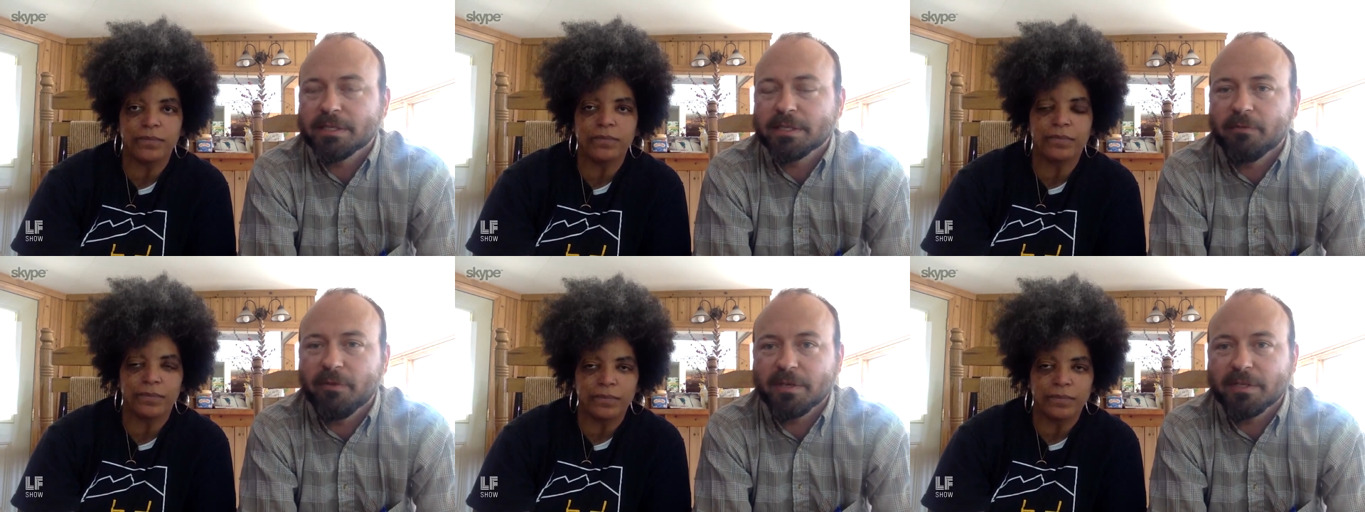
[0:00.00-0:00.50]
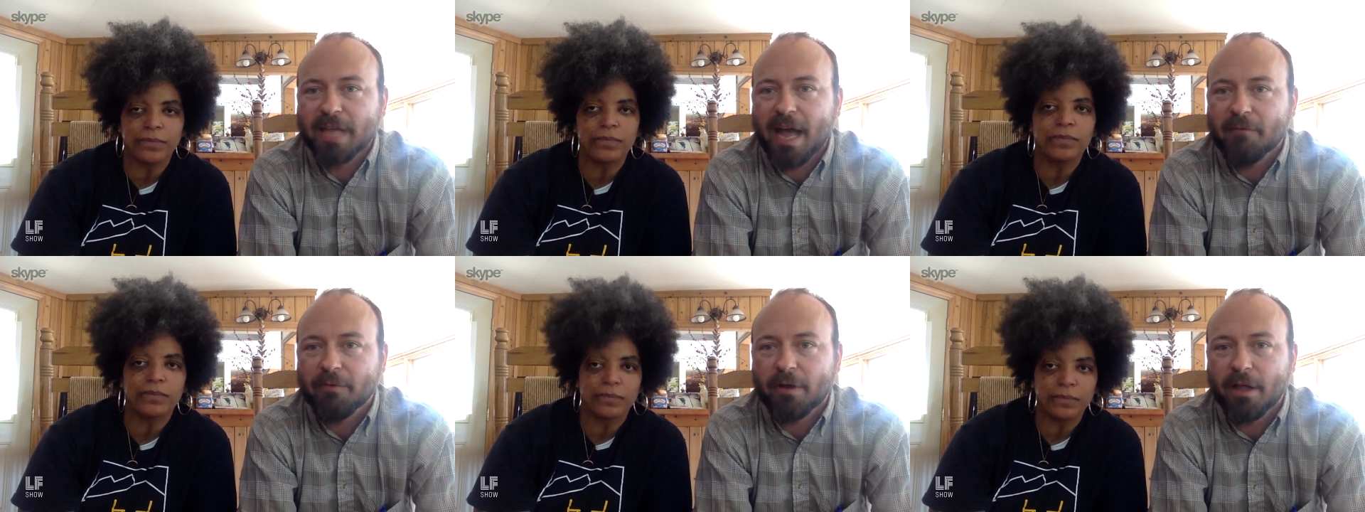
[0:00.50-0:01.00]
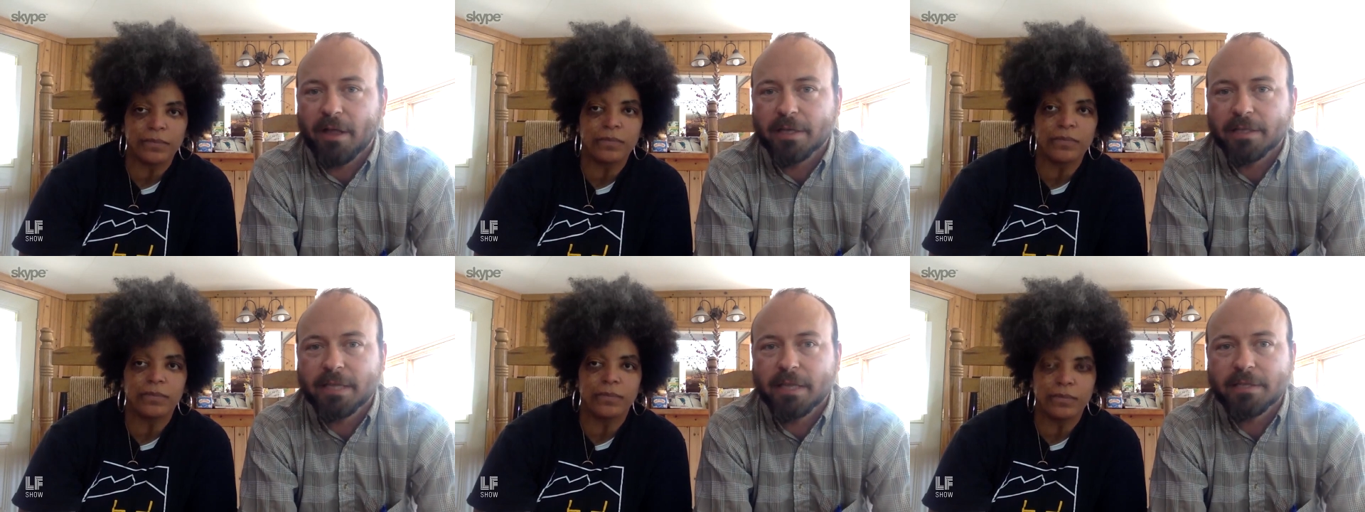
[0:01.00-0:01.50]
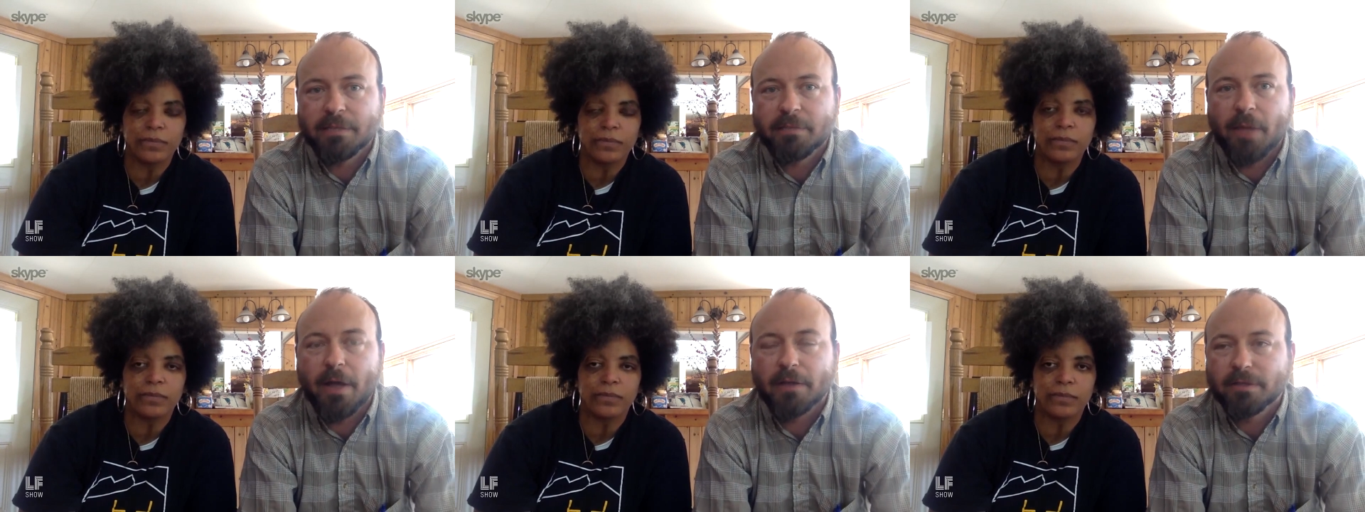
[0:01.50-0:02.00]
Speaker 1: that some of our staff were telling us
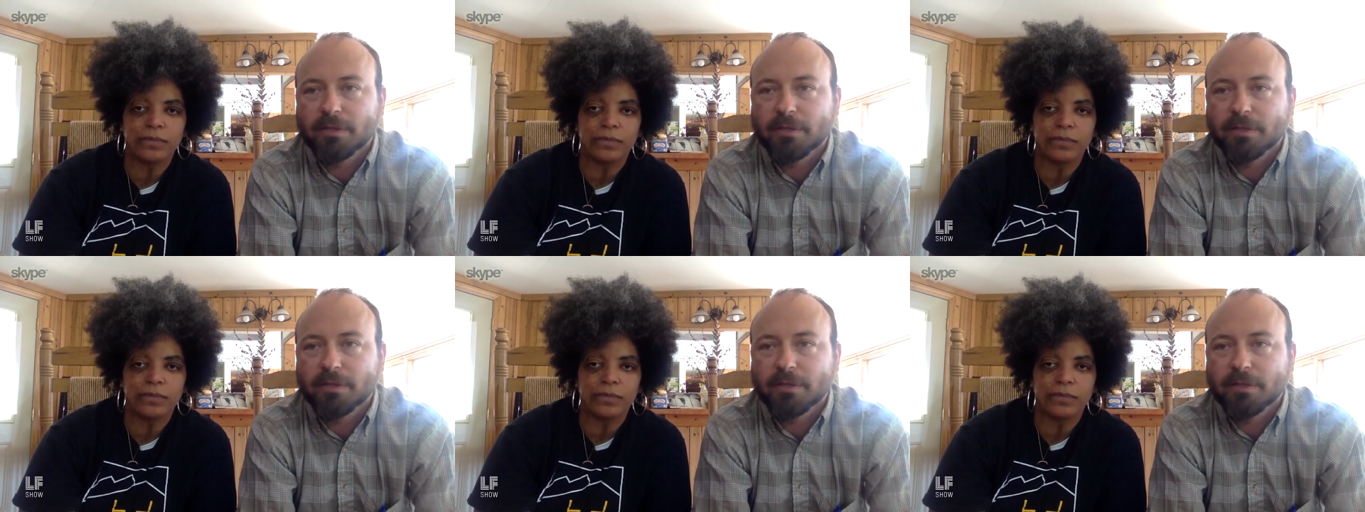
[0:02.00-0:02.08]
about.